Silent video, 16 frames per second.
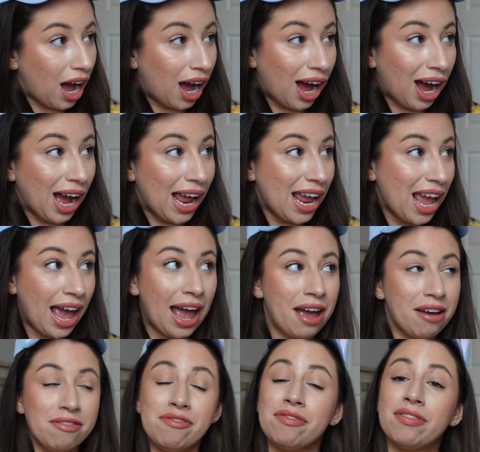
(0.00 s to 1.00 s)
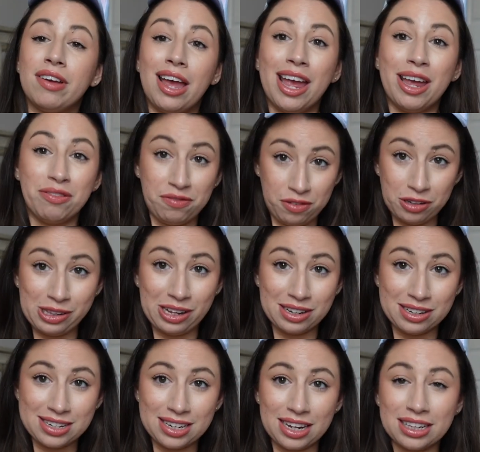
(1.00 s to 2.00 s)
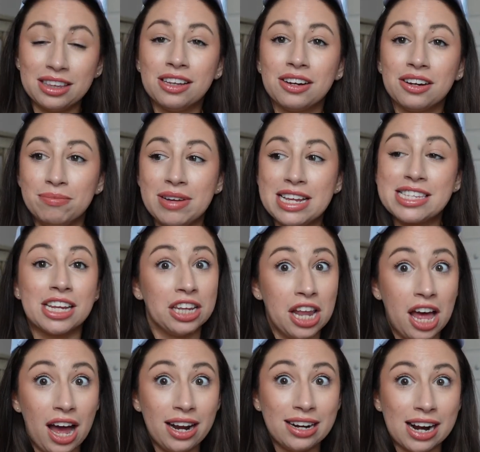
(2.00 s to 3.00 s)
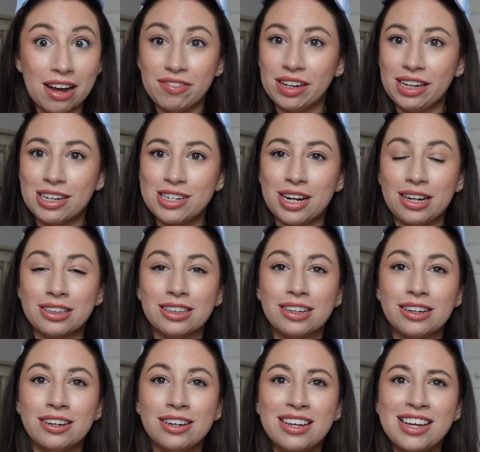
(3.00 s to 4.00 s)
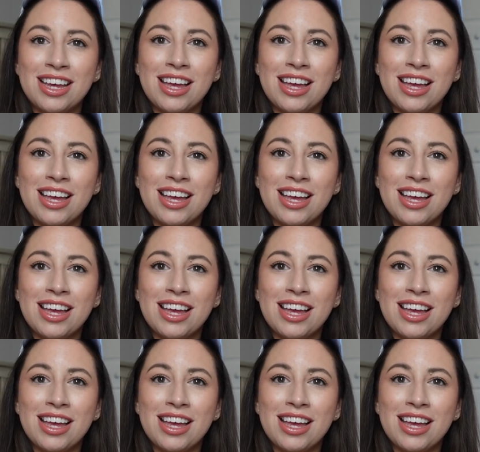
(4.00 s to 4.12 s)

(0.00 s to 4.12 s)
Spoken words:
I have a full-on toddler. It's a lot having a toddler.